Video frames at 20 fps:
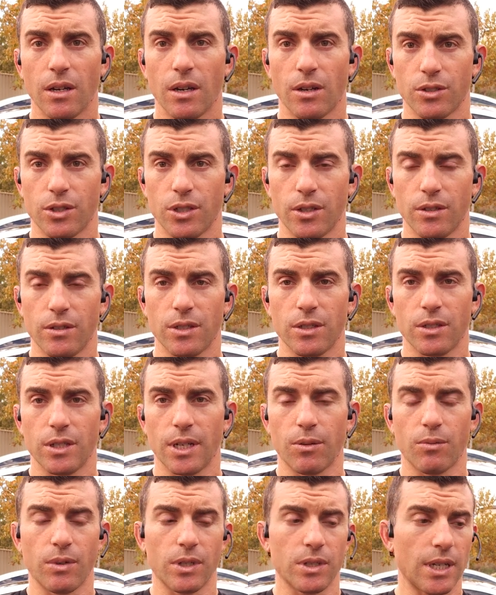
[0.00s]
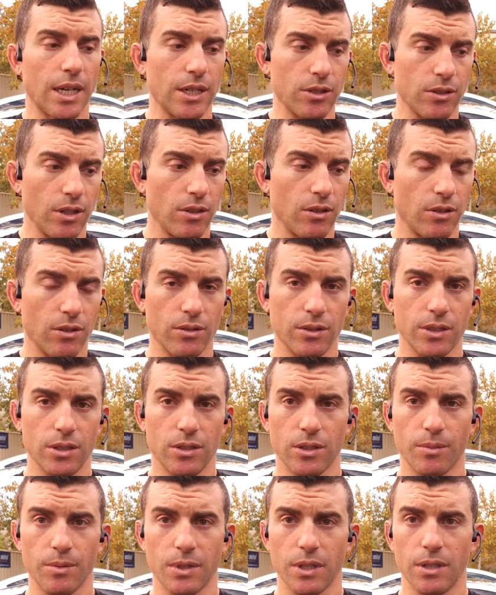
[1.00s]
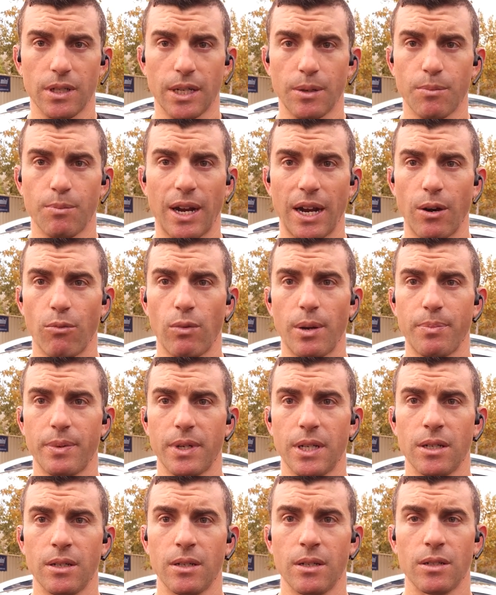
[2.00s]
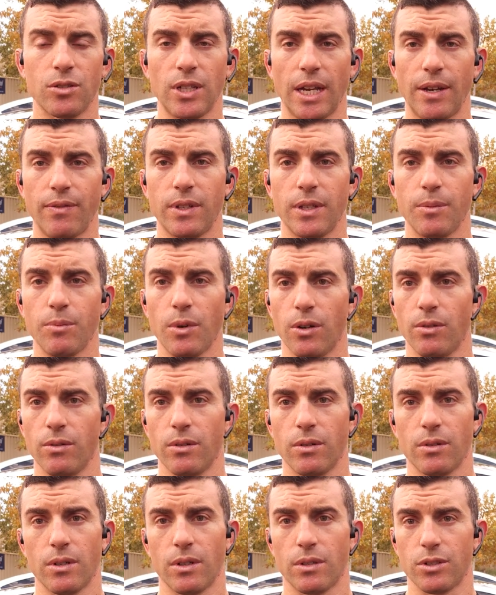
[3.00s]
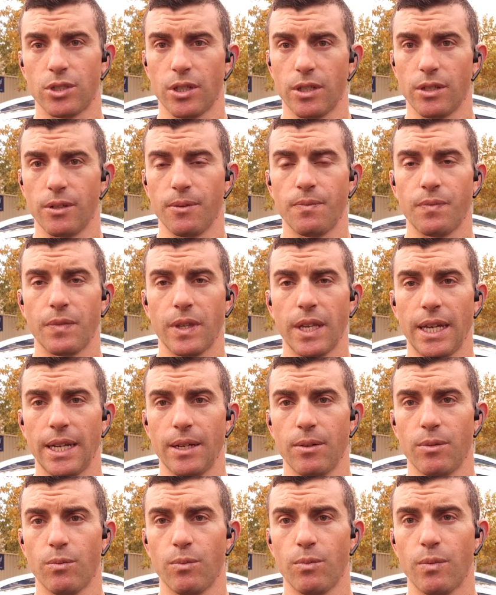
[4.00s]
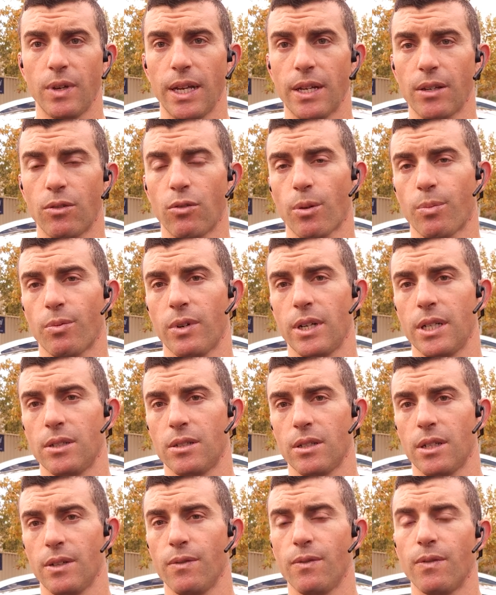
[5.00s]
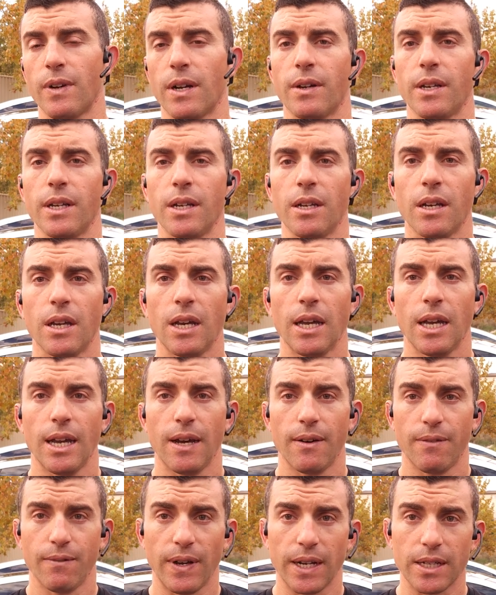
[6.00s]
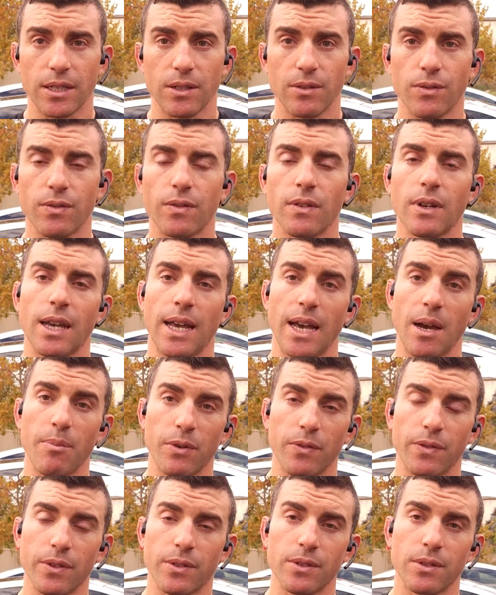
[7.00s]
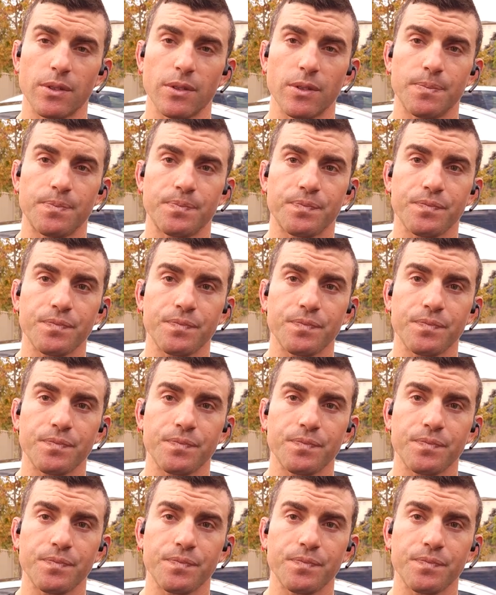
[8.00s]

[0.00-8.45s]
I'll show you in a sec what it's actually called. It's something like bioweapon safety mode. I'll show you. It incorporates a very effective HEPA filter